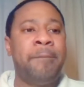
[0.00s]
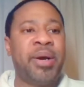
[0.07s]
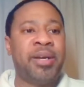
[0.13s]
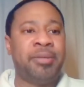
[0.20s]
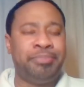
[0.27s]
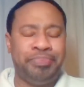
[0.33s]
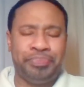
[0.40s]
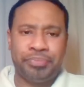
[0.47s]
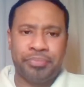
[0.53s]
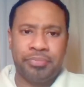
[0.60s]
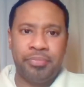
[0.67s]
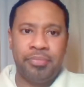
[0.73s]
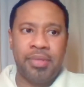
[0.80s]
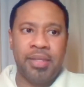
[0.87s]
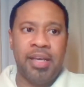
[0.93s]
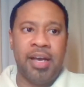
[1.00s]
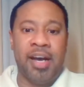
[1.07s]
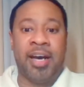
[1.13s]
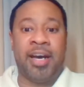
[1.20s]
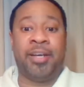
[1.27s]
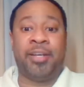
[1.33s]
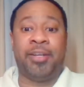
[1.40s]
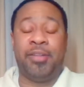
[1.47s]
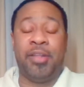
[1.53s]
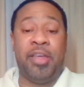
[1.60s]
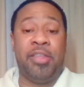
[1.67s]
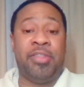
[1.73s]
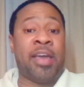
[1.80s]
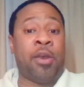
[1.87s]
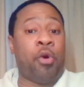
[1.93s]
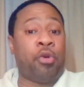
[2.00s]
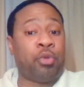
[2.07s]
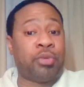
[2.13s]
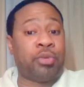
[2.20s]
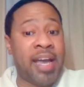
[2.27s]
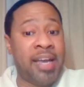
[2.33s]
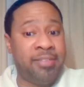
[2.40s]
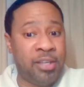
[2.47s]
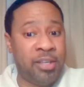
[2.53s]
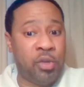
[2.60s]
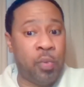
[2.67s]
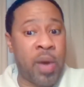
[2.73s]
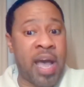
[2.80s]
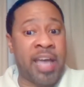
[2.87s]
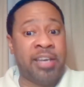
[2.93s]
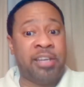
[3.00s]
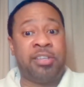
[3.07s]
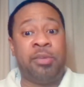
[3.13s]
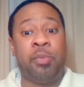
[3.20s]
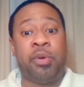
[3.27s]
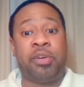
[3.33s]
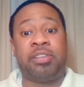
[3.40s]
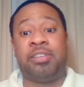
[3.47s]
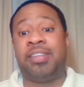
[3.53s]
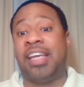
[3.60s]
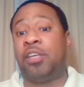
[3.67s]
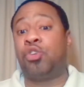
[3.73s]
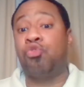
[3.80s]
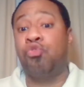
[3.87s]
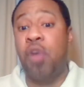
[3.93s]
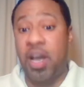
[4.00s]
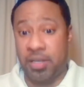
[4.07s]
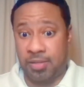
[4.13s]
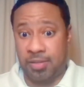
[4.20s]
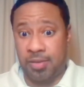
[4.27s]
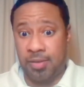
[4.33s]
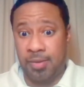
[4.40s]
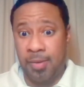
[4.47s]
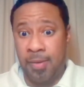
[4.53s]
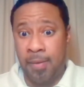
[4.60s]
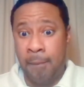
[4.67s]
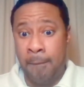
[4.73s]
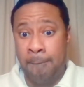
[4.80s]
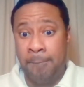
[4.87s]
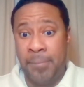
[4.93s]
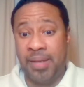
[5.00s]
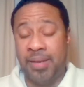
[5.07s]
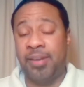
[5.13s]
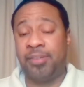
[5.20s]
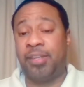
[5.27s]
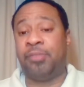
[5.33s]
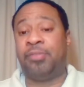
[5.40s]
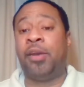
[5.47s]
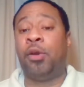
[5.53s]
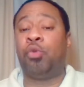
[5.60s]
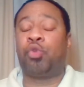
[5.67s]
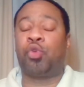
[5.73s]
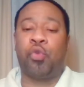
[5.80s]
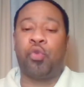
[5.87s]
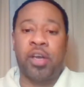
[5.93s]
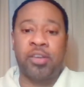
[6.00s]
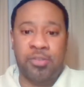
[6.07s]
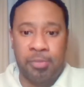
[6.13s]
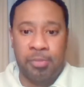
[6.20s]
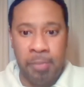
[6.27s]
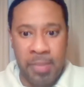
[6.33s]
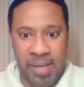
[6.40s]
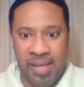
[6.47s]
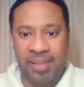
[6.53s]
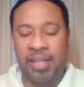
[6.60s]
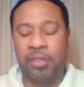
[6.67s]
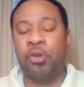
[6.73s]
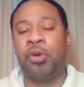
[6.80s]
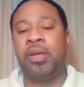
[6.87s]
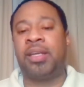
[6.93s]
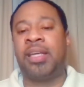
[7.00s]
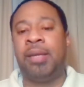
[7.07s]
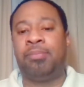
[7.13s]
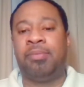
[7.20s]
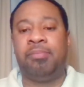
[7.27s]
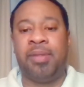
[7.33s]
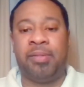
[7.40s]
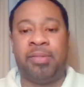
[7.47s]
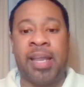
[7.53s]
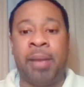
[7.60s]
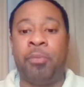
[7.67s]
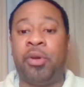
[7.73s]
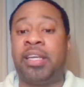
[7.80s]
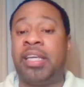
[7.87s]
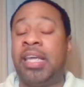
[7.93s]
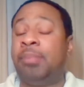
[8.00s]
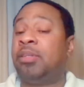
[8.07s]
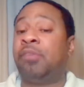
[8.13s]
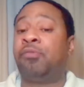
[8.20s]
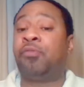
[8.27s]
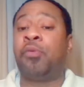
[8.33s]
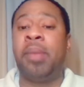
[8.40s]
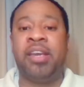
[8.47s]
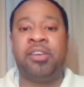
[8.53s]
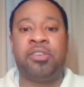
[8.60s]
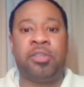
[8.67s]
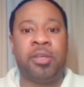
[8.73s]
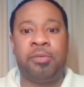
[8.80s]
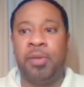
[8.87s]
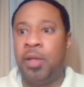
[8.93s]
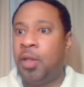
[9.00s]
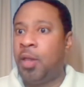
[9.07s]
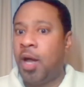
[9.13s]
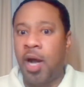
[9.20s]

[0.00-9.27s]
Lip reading: But that also ties into why I initially wanted to say trust, because if they don't trust me that I'm going to keep this information